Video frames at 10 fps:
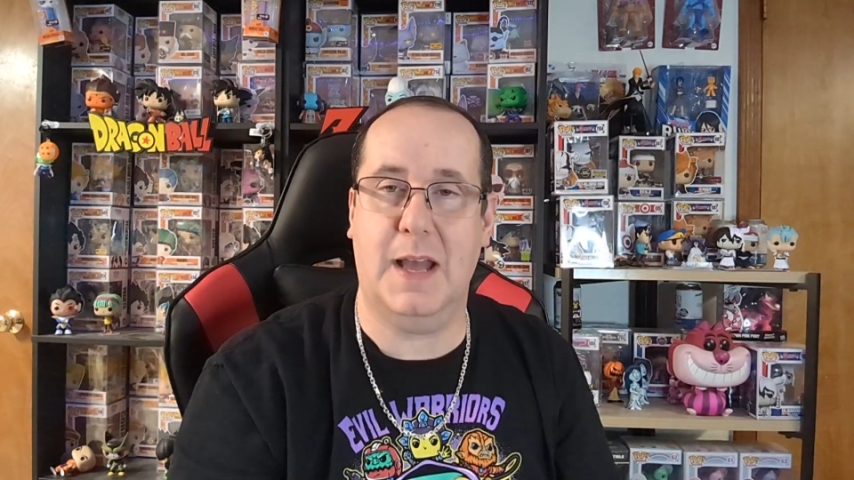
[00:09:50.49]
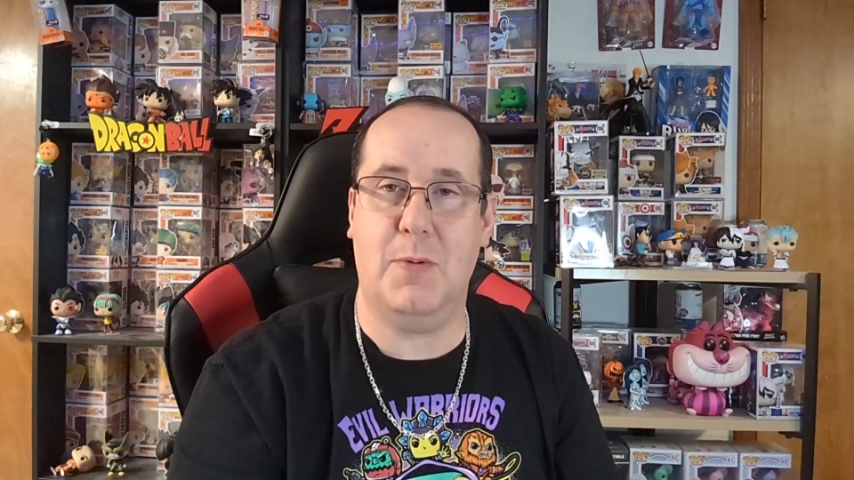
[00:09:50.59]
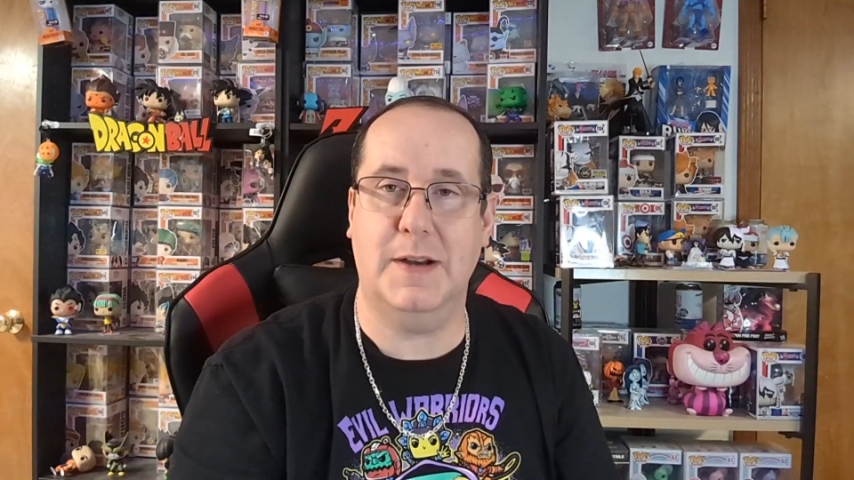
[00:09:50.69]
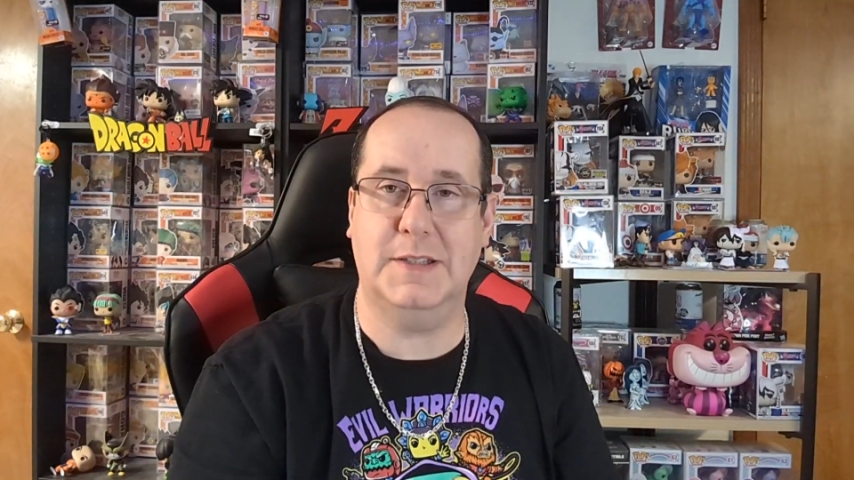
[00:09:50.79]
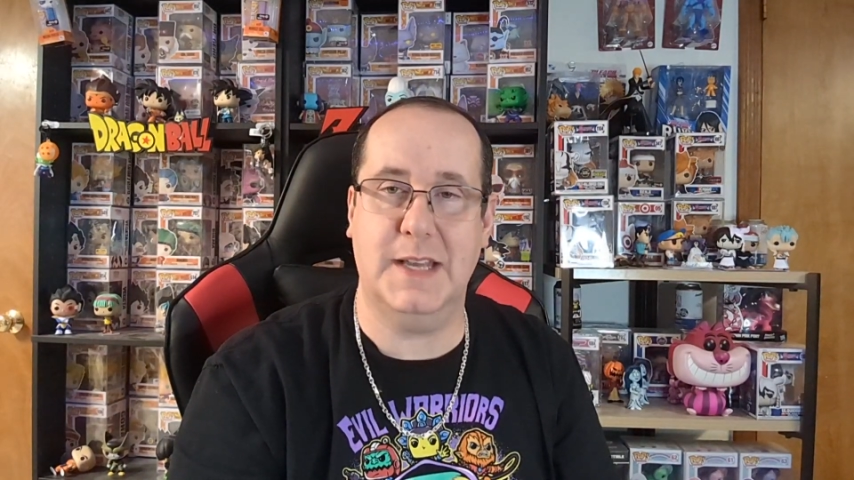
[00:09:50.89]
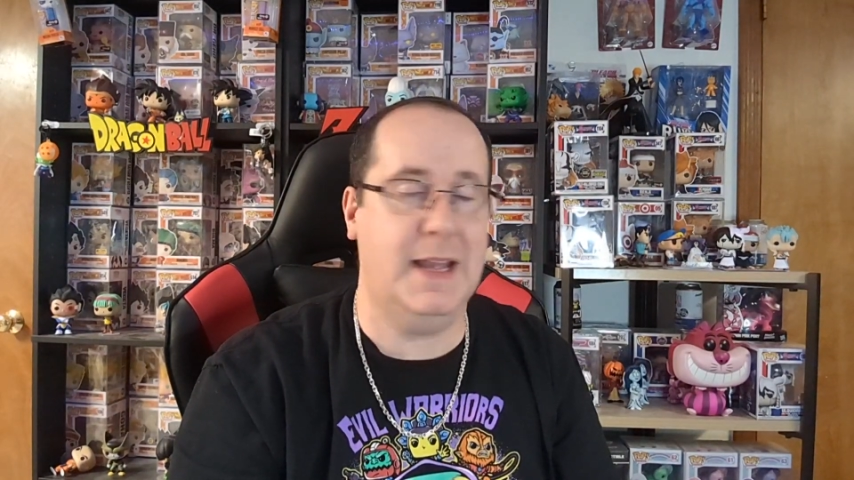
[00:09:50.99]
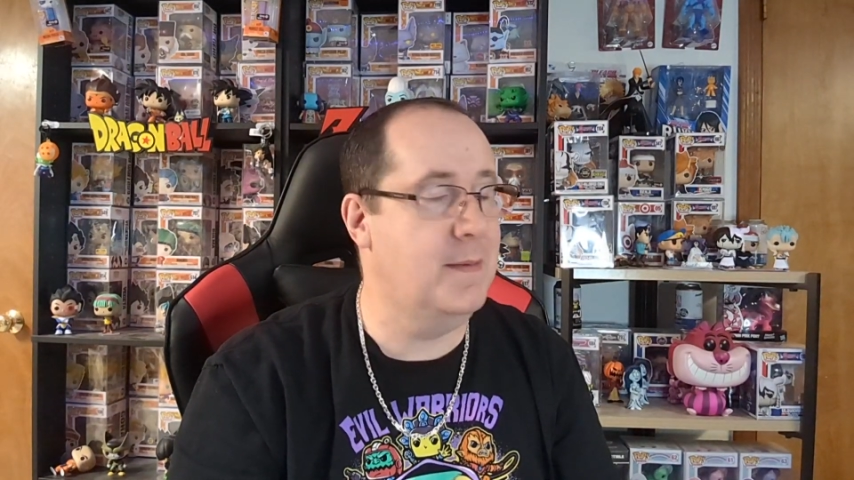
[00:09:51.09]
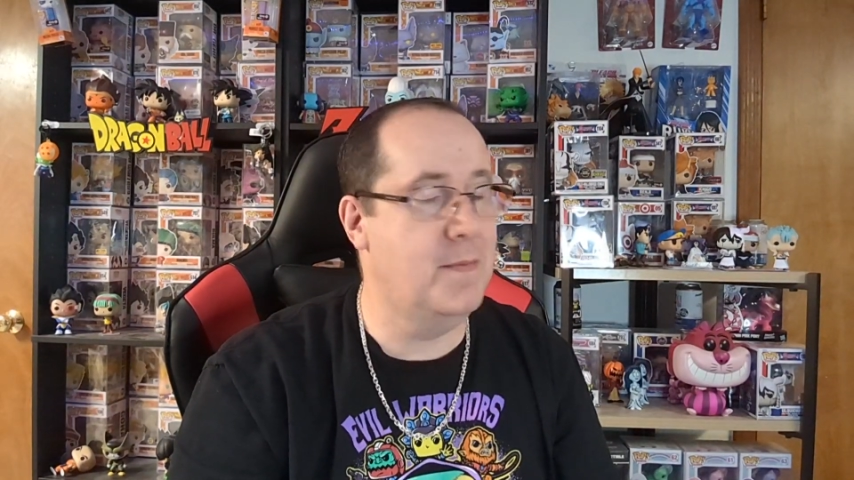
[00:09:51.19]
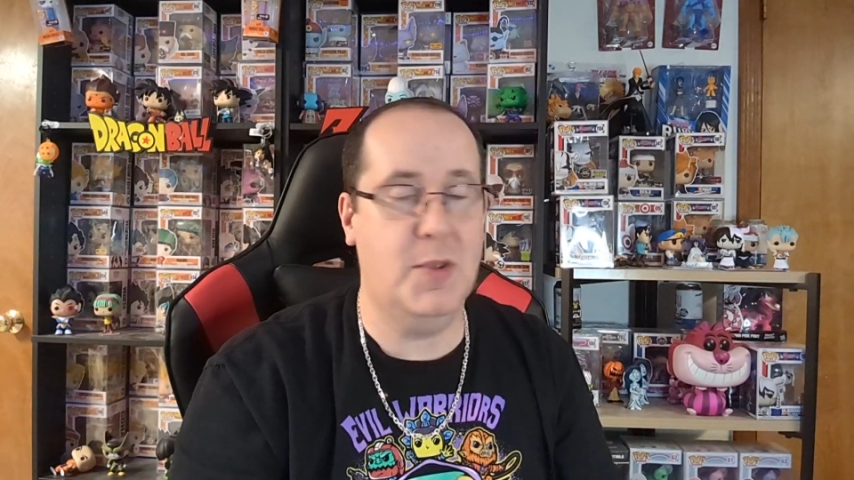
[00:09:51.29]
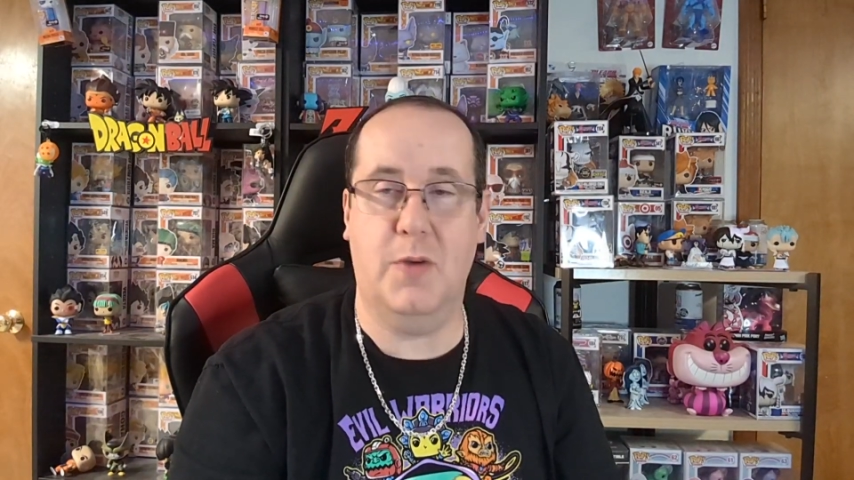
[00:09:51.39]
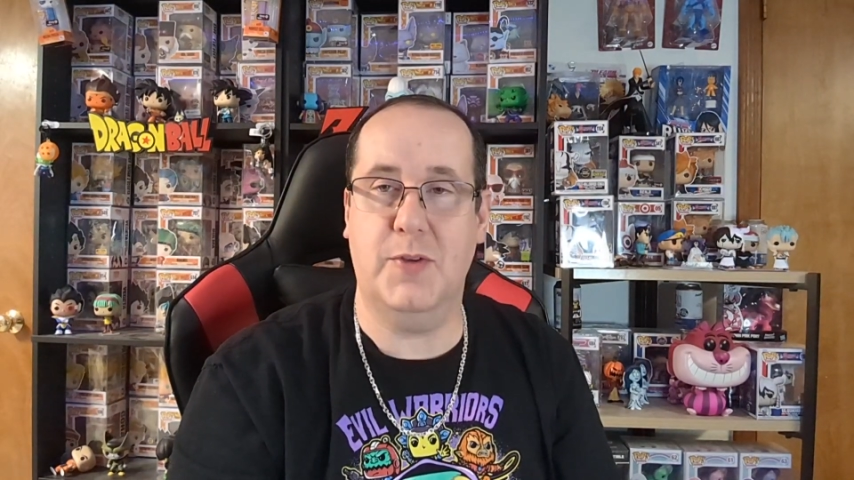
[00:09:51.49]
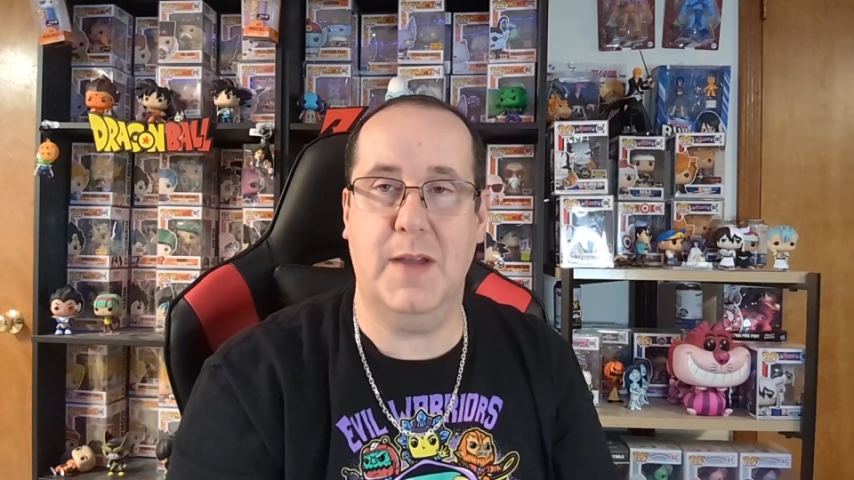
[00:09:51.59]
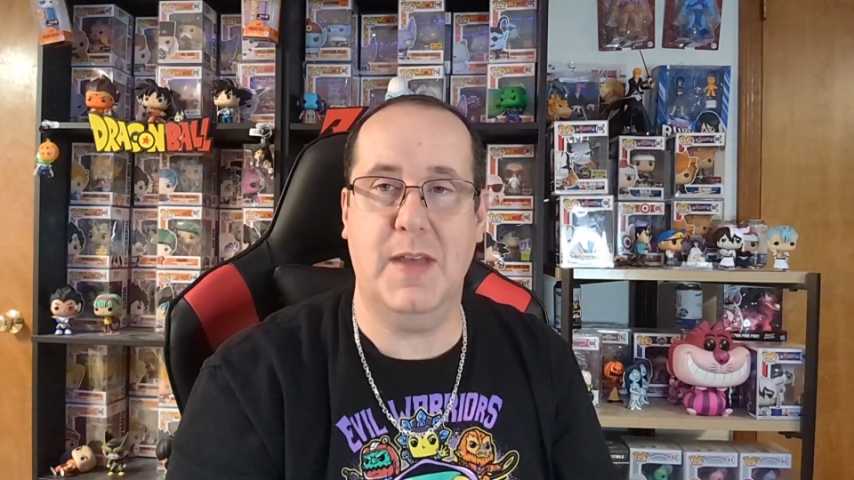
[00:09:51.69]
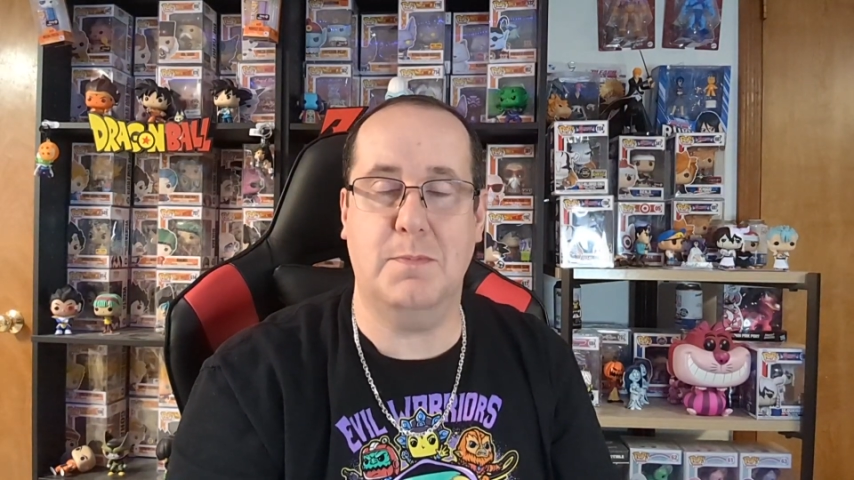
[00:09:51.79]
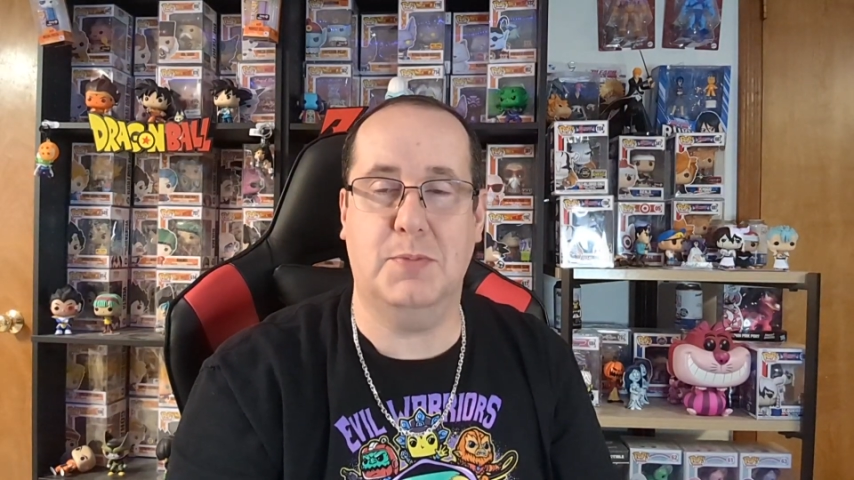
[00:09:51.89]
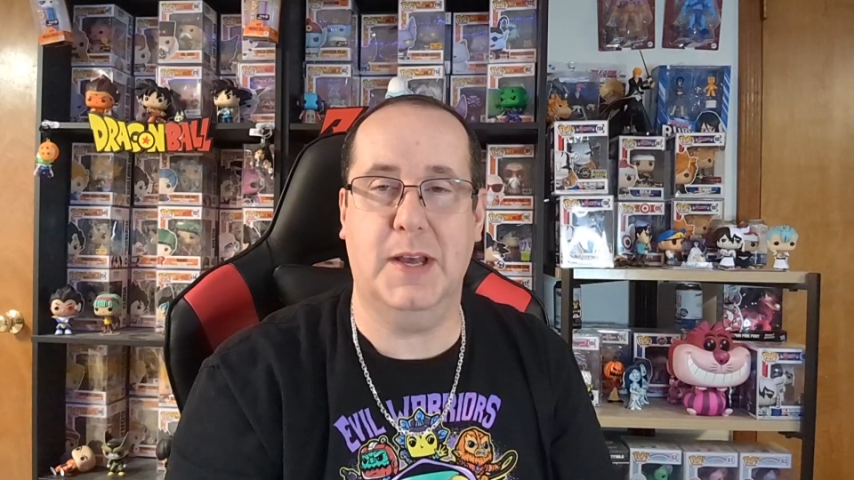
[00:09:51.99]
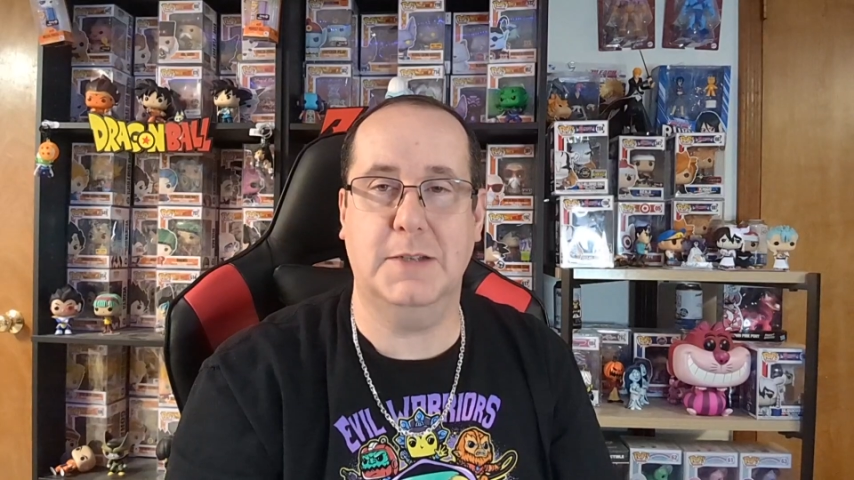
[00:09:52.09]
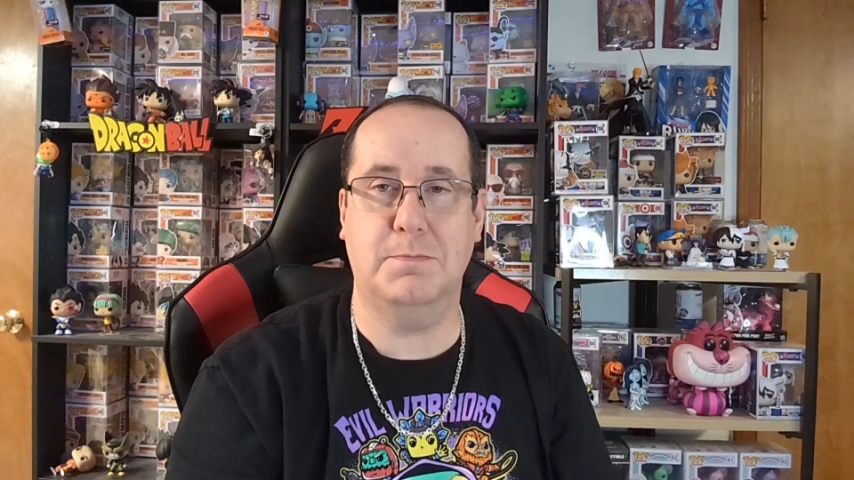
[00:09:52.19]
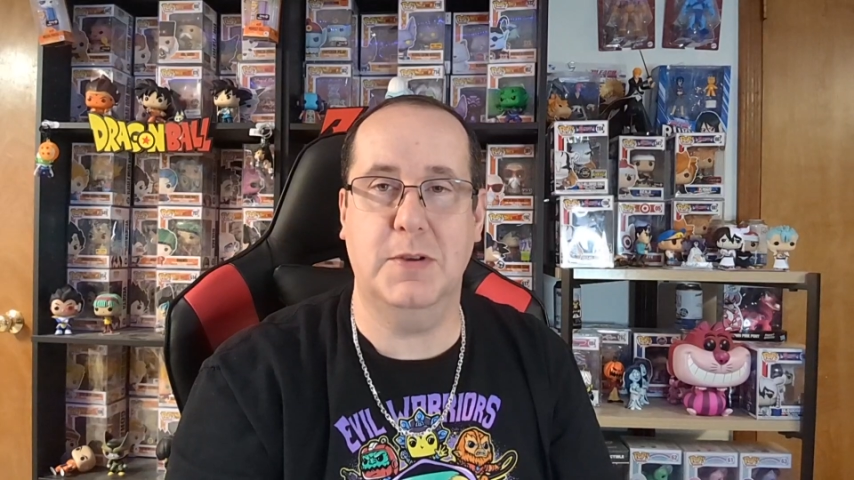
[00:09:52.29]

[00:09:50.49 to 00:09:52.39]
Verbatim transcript: I want to say, hope you have that blessed,